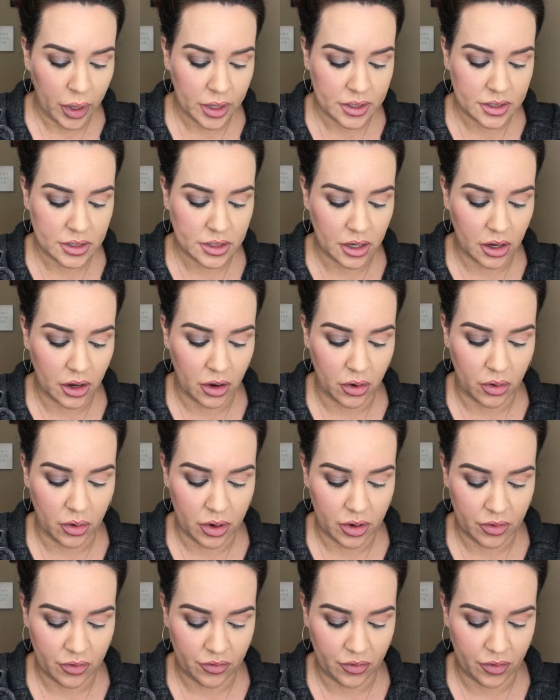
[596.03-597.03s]
So
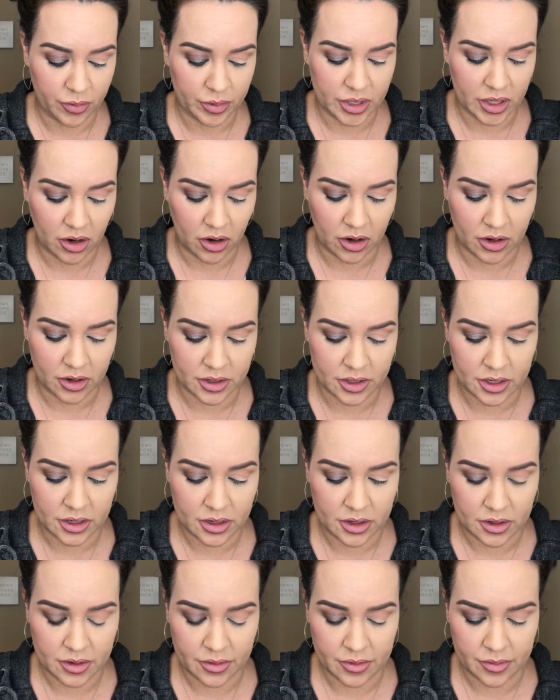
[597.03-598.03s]
from Tarte,
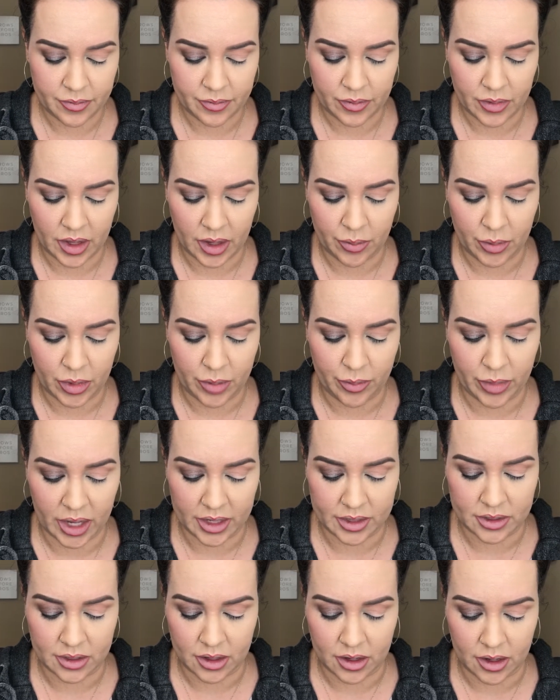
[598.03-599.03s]
I'm gonna
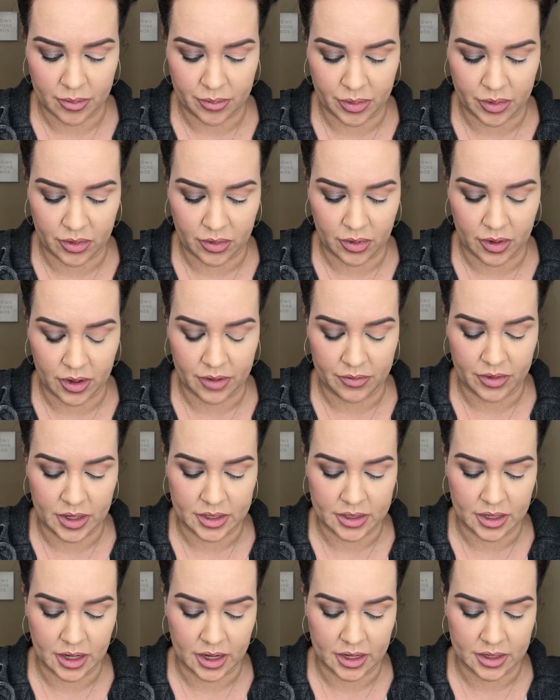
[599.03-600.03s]
mix a couple of
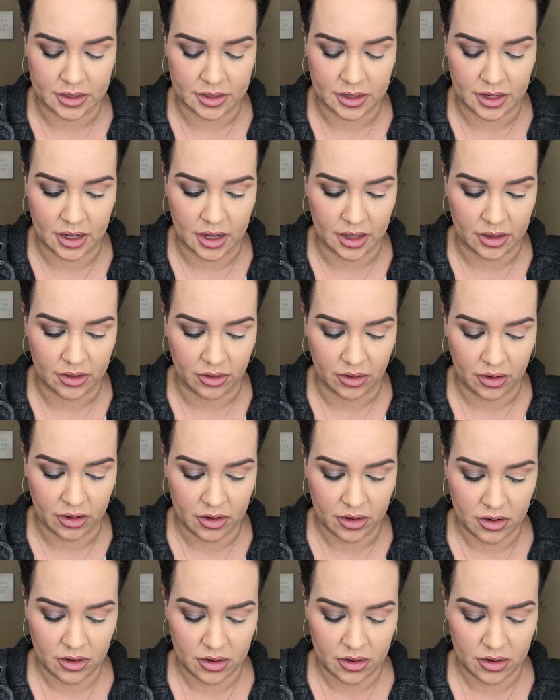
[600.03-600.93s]
these guys together